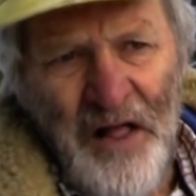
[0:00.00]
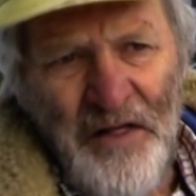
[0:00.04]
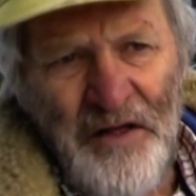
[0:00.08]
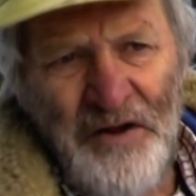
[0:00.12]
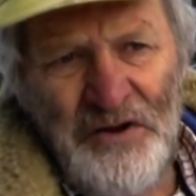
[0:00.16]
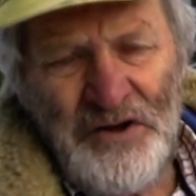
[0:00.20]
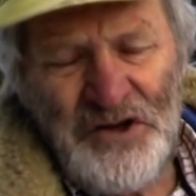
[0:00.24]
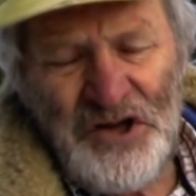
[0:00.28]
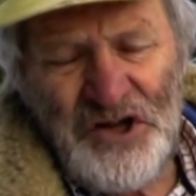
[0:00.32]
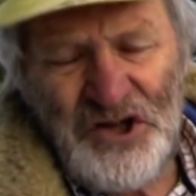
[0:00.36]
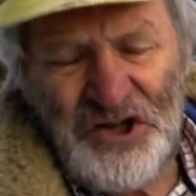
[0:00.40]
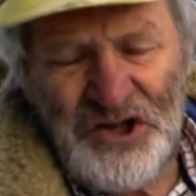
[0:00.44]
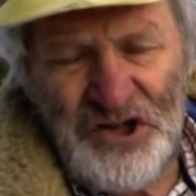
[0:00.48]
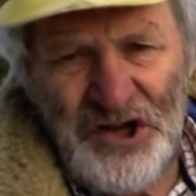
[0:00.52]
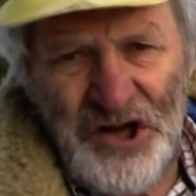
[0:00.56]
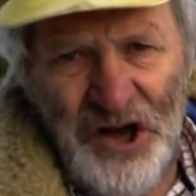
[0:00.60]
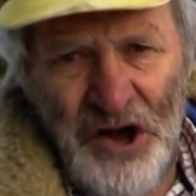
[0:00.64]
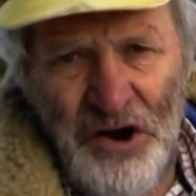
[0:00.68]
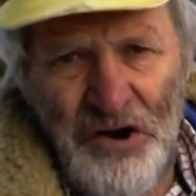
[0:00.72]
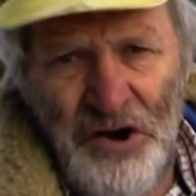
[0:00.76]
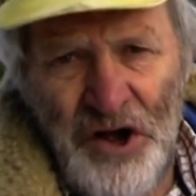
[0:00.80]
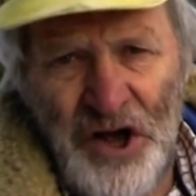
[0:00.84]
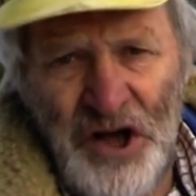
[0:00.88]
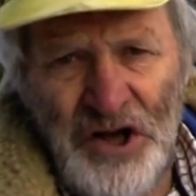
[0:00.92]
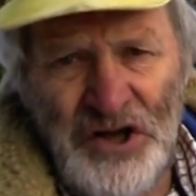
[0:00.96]
There is a
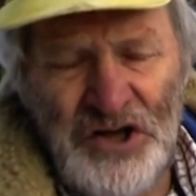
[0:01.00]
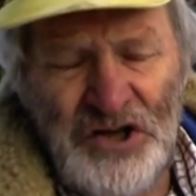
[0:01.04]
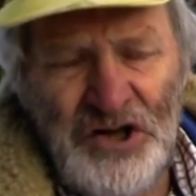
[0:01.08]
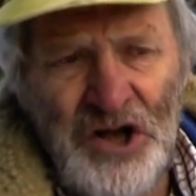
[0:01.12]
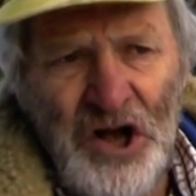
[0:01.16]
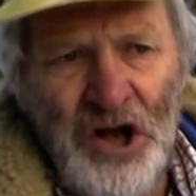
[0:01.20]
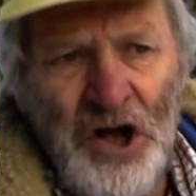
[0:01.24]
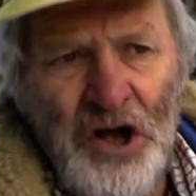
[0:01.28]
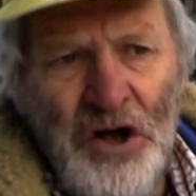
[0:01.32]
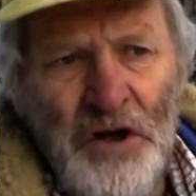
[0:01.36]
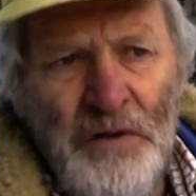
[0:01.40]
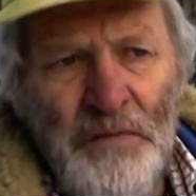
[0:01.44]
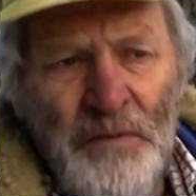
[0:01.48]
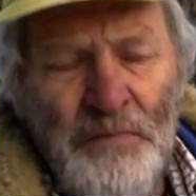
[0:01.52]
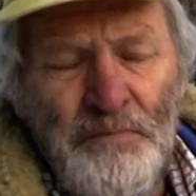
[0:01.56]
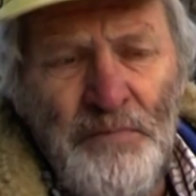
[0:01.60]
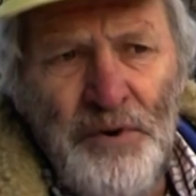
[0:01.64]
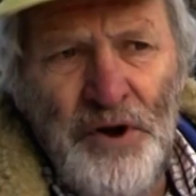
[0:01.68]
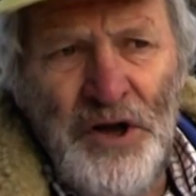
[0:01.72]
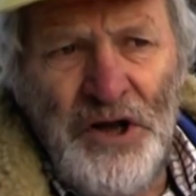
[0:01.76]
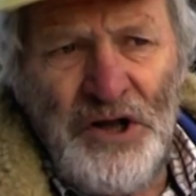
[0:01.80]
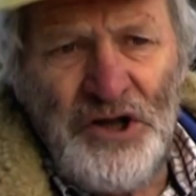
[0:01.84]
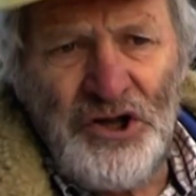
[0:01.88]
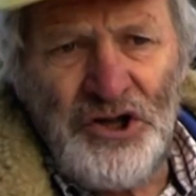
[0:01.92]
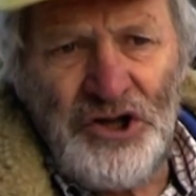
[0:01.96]
serious
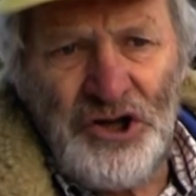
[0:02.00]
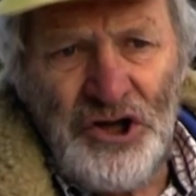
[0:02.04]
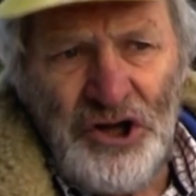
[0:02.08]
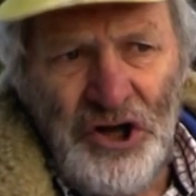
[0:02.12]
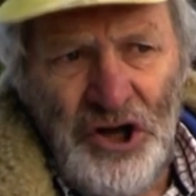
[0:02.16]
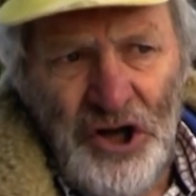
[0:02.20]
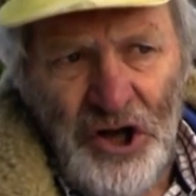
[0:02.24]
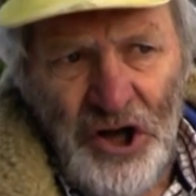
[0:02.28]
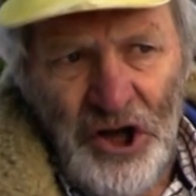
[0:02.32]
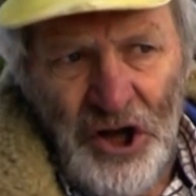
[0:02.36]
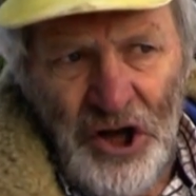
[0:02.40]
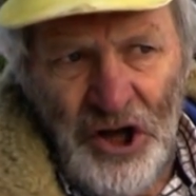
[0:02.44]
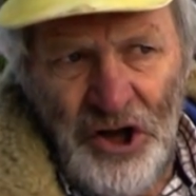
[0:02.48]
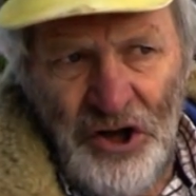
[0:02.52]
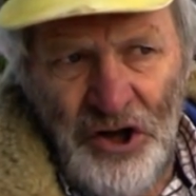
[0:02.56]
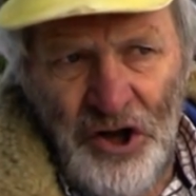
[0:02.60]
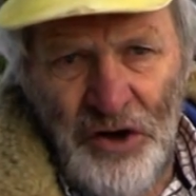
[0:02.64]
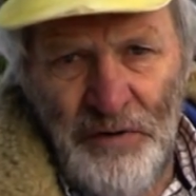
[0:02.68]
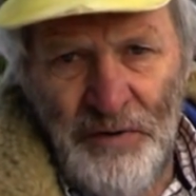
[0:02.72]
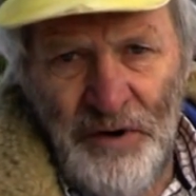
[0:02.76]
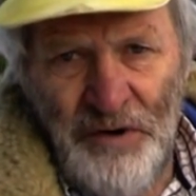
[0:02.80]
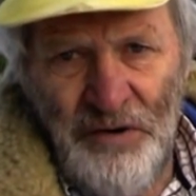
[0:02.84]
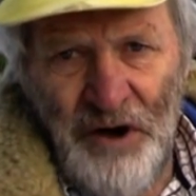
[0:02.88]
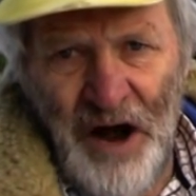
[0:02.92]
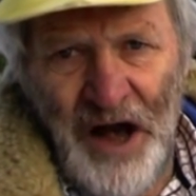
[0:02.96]
breach in
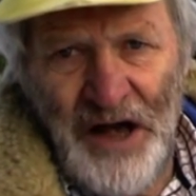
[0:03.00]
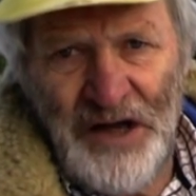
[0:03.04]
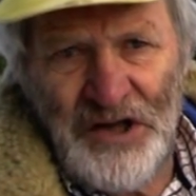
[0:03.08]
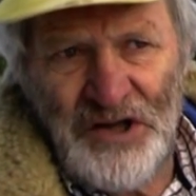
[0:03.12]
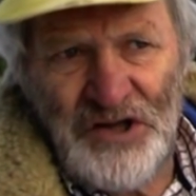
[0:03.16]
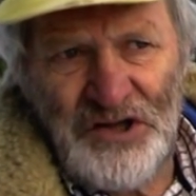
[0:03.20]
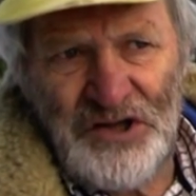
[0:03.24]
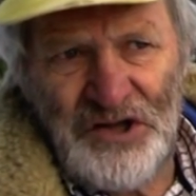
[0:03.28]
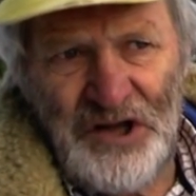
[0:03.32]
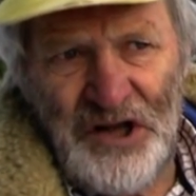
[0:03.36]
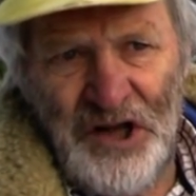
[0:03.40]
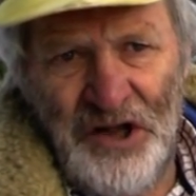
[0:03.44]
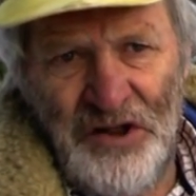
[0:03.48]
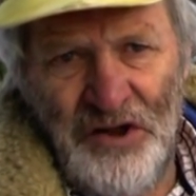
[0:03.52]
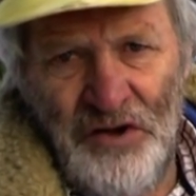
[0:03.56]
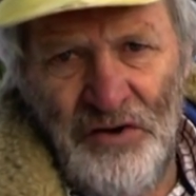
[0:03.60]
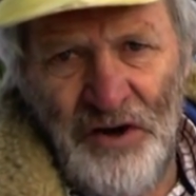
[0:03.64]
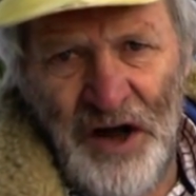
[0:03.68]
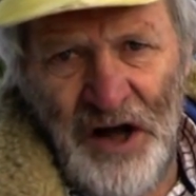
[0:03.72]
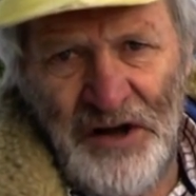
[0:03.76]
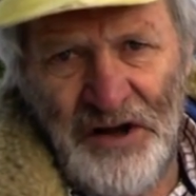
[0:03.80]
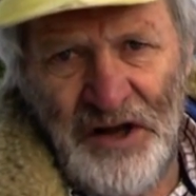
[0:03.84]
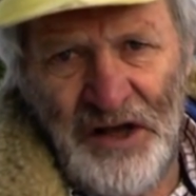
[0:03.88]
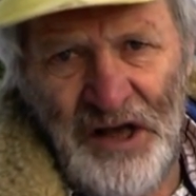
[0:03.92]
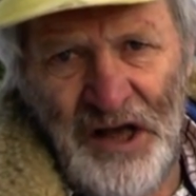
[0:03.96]
human rights in the
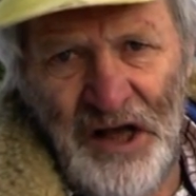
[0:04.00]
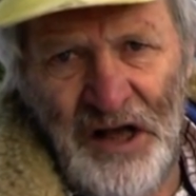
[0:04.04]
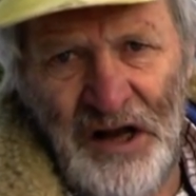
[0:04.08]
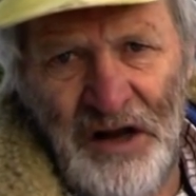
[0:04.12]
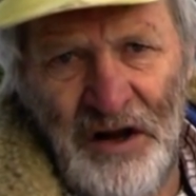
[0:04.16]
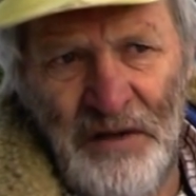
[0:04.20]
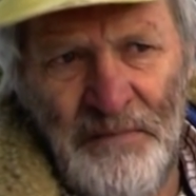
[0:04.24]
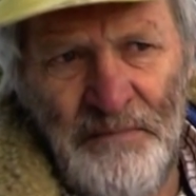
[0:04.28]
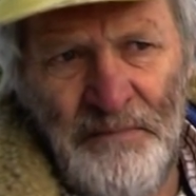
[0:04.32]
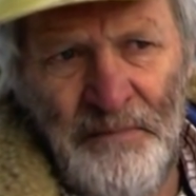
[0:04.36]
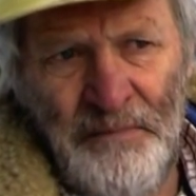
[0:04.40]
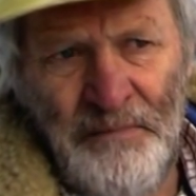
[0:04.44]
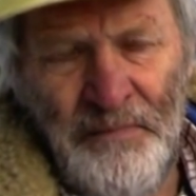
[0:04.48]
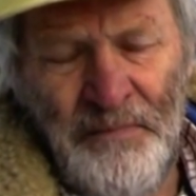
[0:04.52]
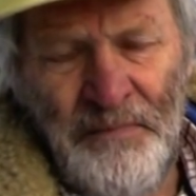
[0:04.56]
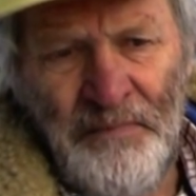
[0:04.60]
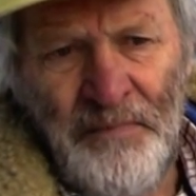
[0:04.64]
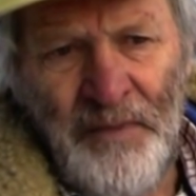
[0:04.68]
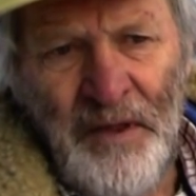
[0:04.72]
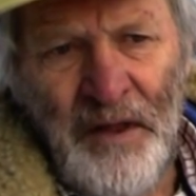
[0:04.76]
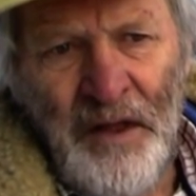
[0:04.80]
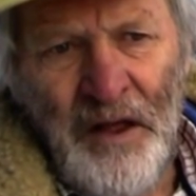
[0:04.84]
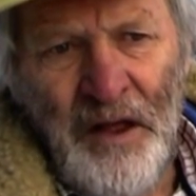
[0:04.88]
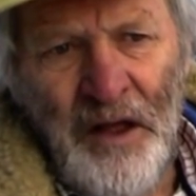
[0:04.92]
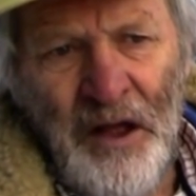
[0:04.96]
United Kingdom
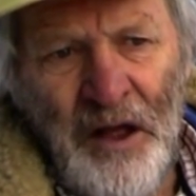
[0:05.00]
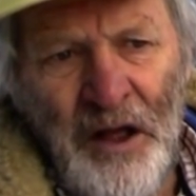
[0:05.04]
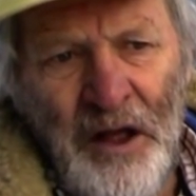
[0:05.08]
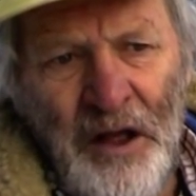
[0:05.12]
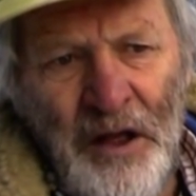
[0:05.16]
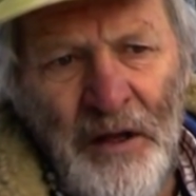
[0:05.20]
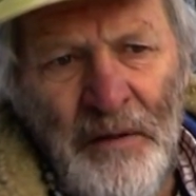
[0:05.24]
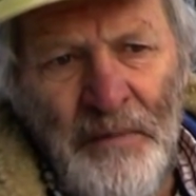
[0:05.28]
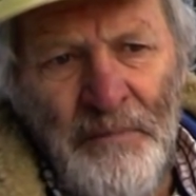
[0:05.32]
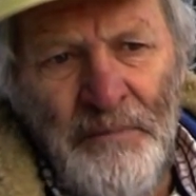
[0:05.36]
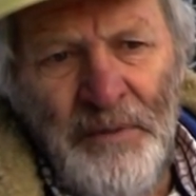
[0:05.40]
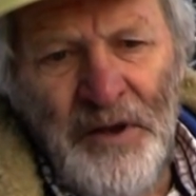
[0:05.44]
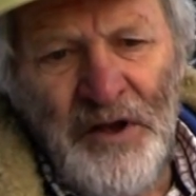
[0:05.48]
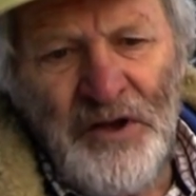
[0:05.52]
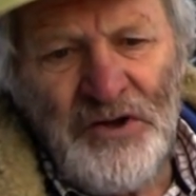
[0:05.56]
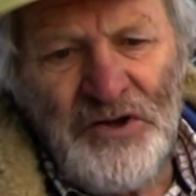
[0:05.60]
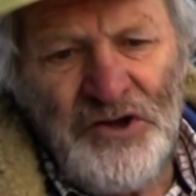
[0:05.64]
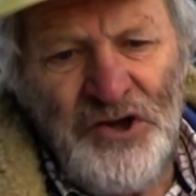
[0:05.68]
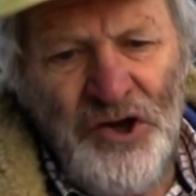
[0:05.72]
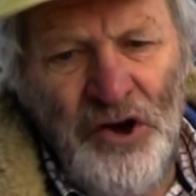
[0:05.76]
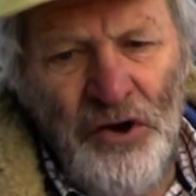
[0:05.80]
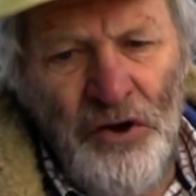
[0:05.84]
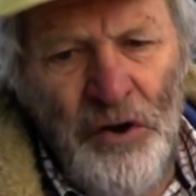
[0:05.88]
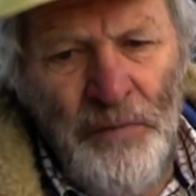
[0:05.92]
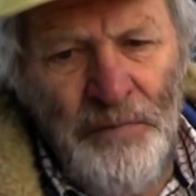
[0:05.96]

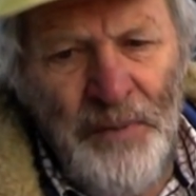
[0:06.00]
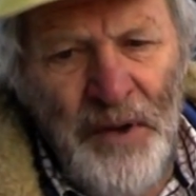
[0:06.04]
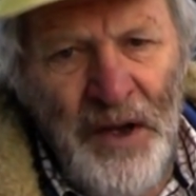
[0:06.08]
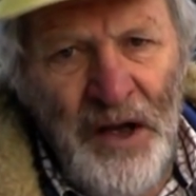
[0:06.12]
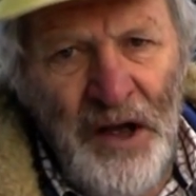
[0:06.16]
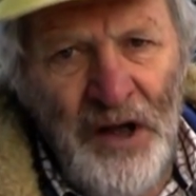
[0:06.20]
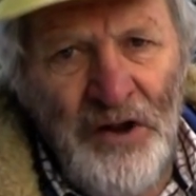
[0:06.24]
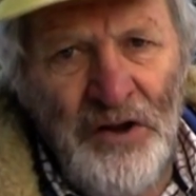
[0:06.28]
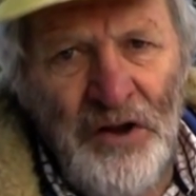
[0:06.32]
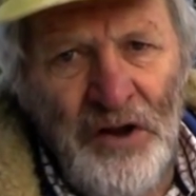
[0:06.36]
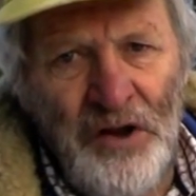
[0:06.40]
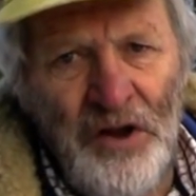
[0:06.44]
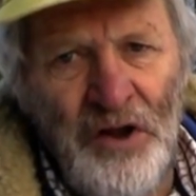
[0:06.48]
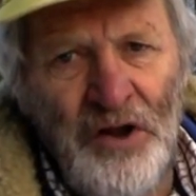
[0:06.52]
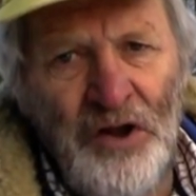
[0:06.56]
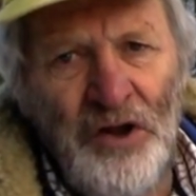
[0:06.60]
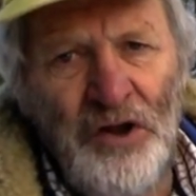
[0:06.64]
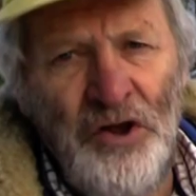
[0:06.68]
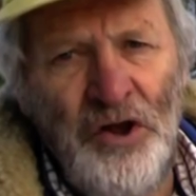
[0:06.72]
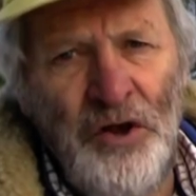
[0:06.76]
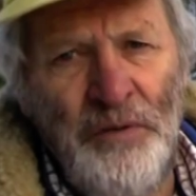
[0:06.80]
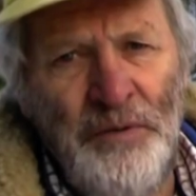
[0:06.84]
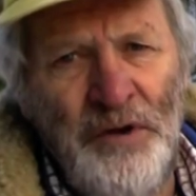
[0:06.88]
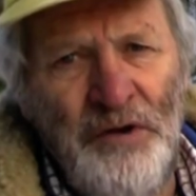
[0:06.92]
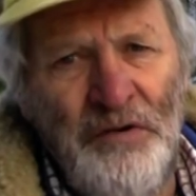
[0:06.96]
because European
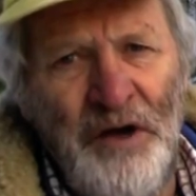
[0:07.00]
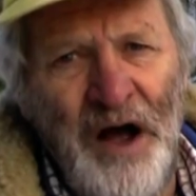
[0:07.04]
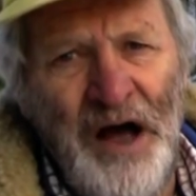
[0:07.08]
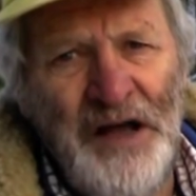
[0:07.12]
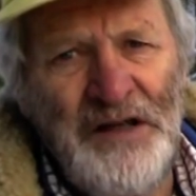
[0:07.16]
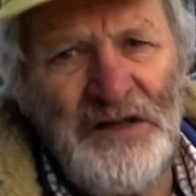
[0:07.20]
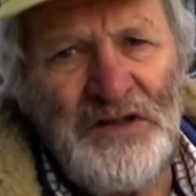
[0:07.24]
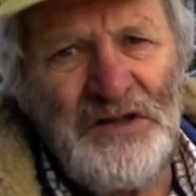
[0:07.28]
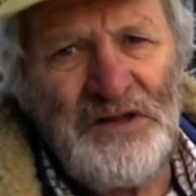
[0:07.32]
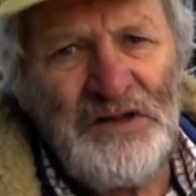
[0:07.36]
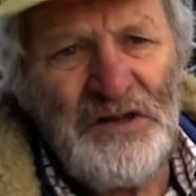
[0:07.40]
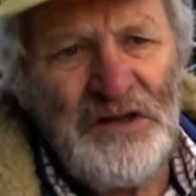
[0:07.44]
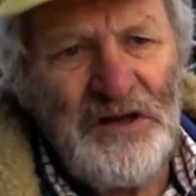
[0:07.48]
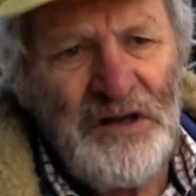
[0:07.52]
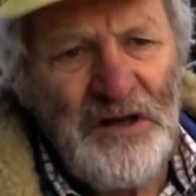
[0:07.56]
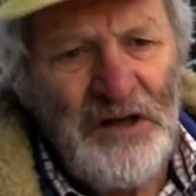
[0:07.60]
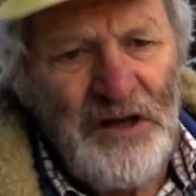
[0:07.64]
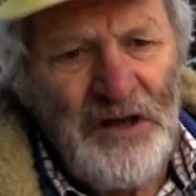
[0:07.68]
human rights